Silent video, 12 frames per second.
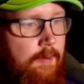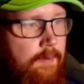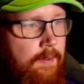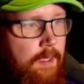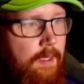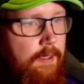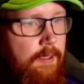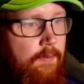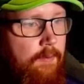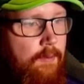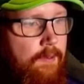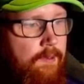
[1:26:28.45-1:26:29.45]
it. Can I, can we
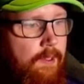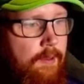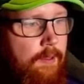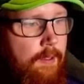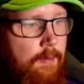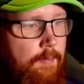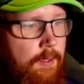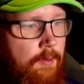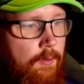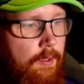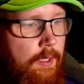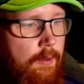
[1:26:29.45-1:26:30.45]
reset that by
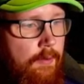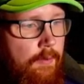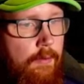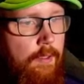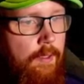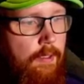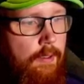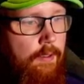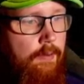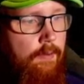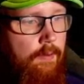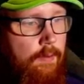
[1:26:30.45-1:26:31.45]
going out of here? I think
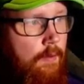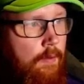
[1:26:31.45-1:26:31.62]
not.